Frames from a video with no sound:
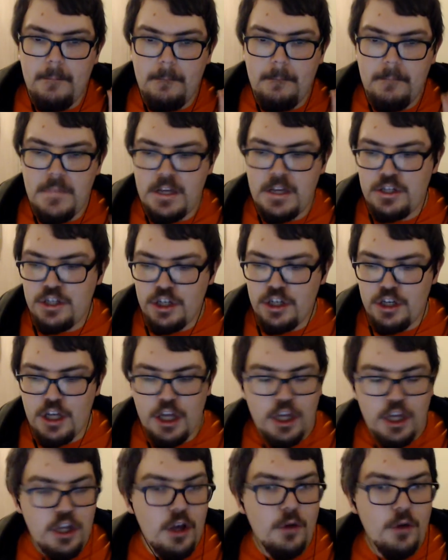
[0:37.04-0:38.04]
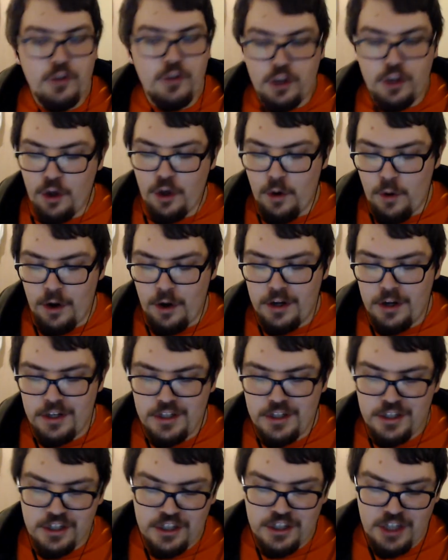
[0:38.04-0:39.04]
Mission Yozakura,
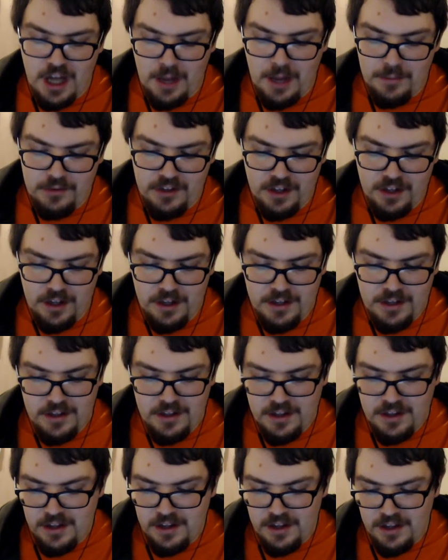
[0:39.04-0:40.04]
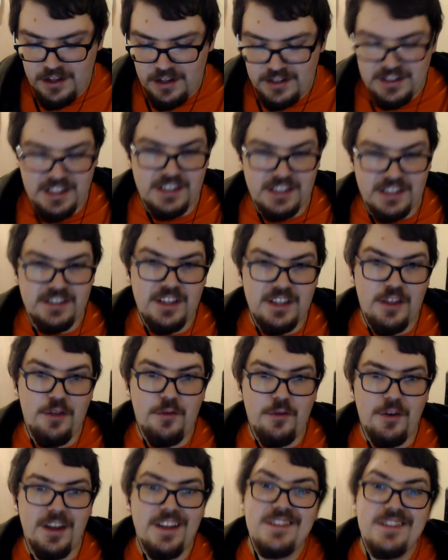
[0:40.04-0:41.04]
Chapter
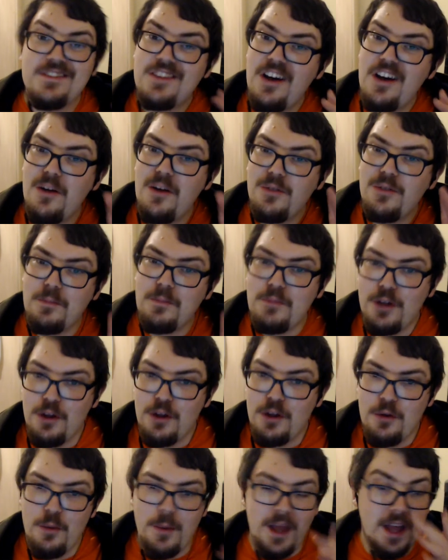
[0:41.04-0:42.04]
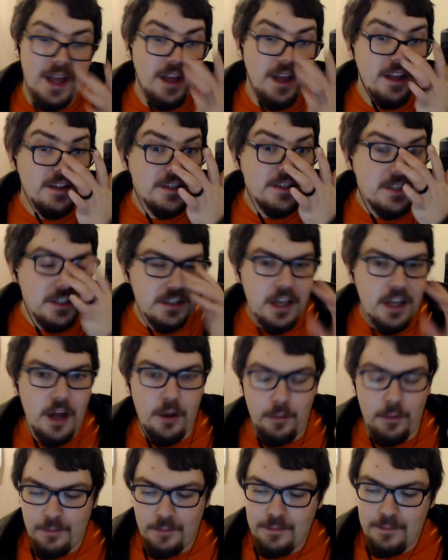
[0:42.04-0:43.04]
63, Tired the Blooming.
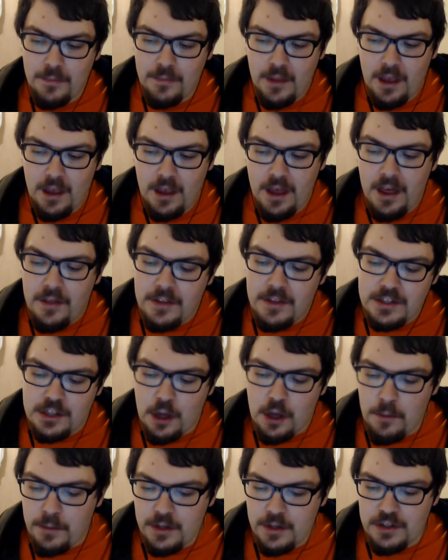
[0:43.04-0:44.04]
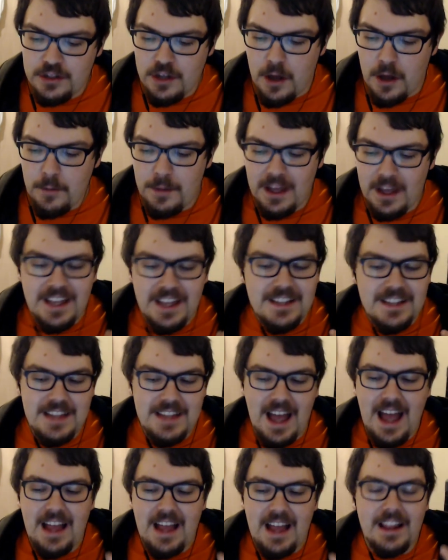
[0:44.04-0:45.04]
So, this opens up
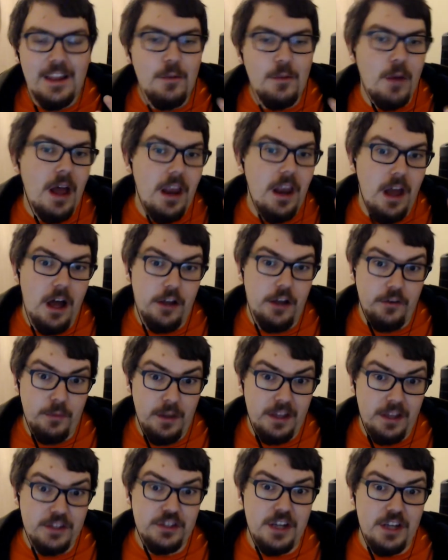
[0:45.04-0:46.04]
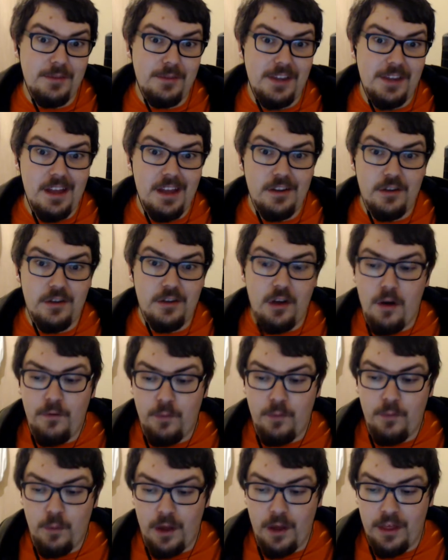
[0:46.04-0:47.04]
exactly where last week's chapter ended
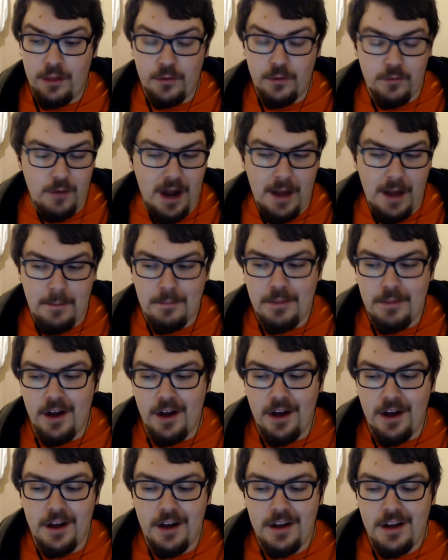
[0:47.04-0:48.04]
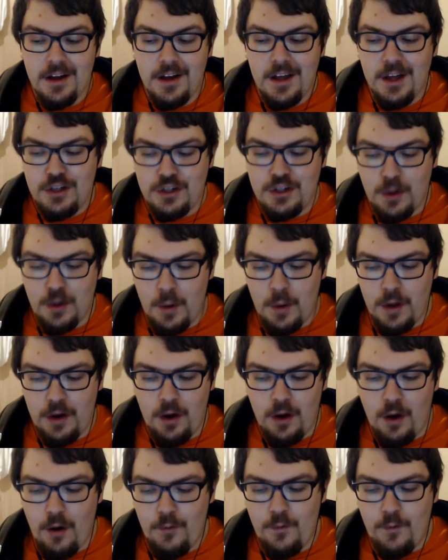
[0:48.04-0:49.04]
off, with Grandpa showing
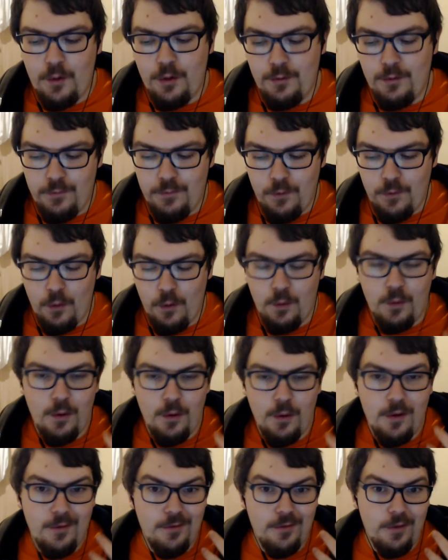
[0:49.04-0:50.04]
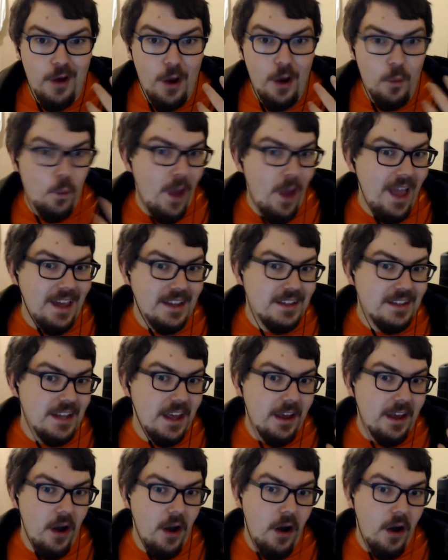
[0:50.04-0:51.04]
off the full
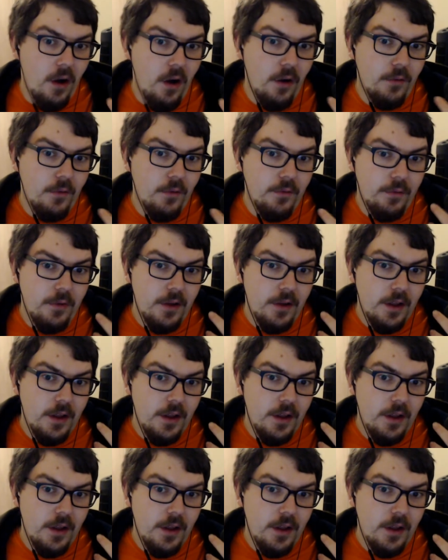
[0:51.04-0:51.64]
awakening of